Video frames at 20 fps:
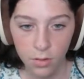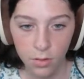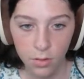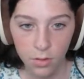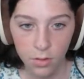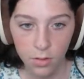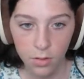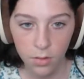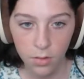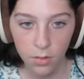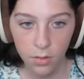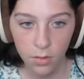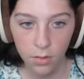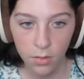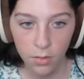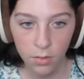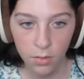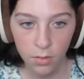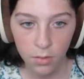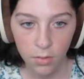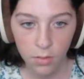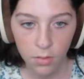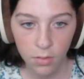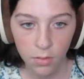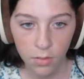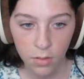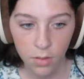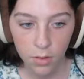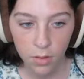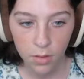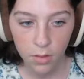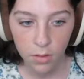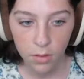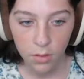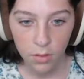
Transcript: [no speech]